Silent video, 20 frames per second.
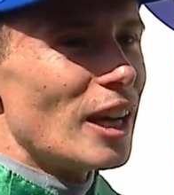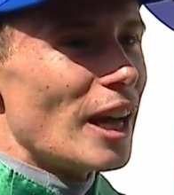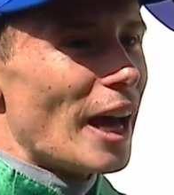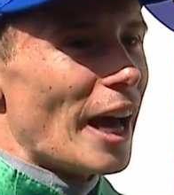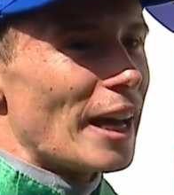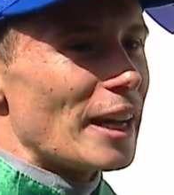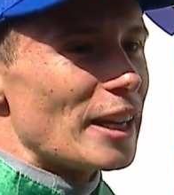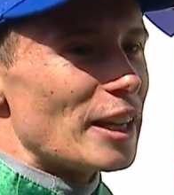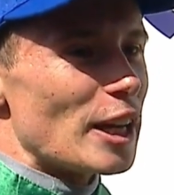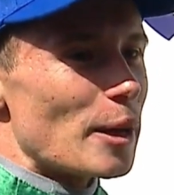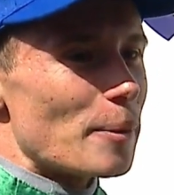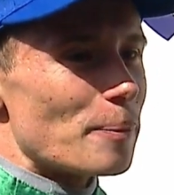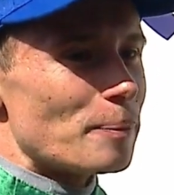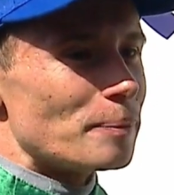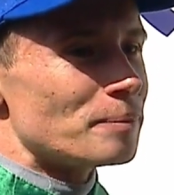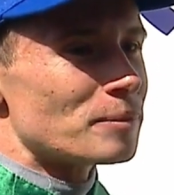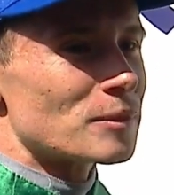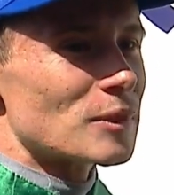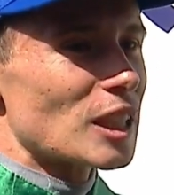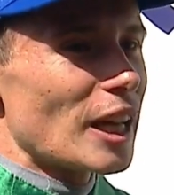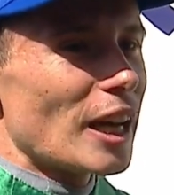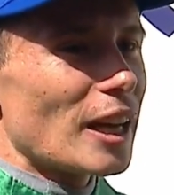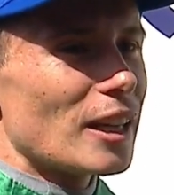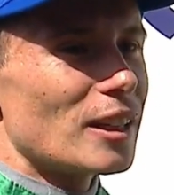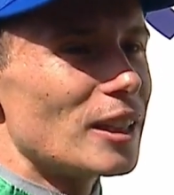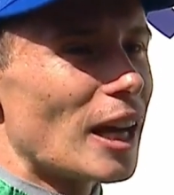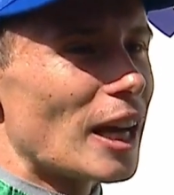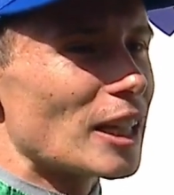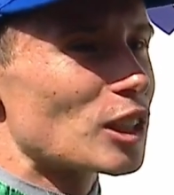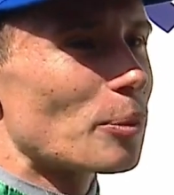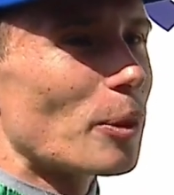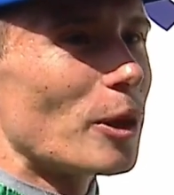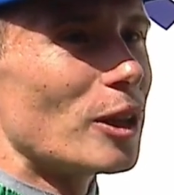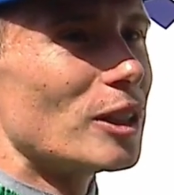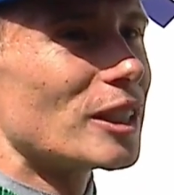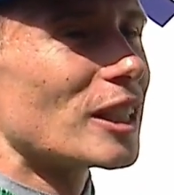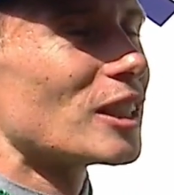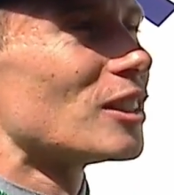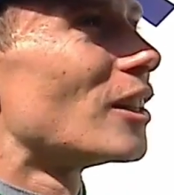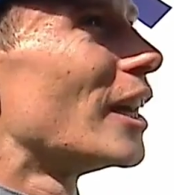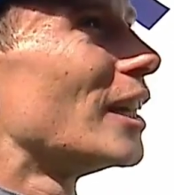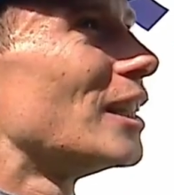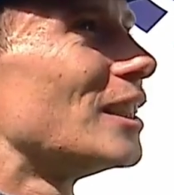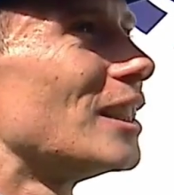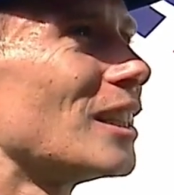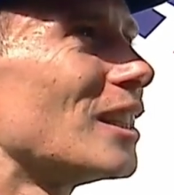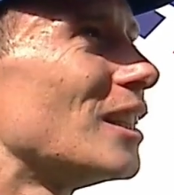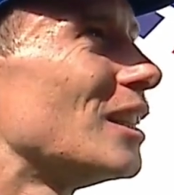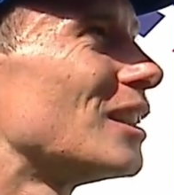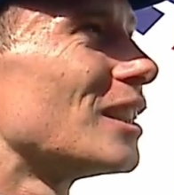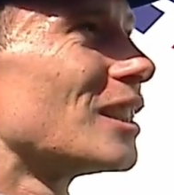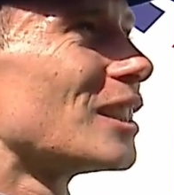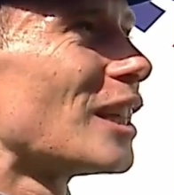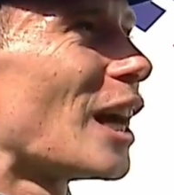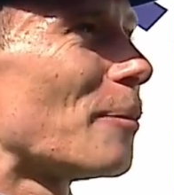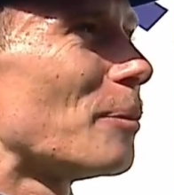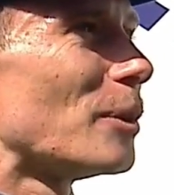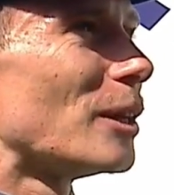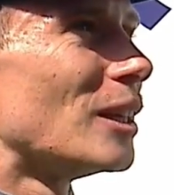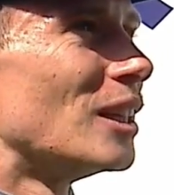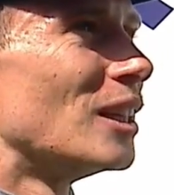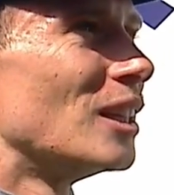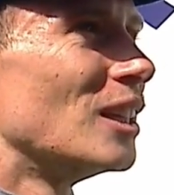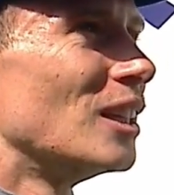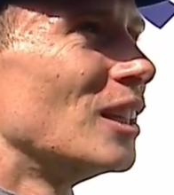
And um, yeah, I suppose that's racing. These things happen. Thank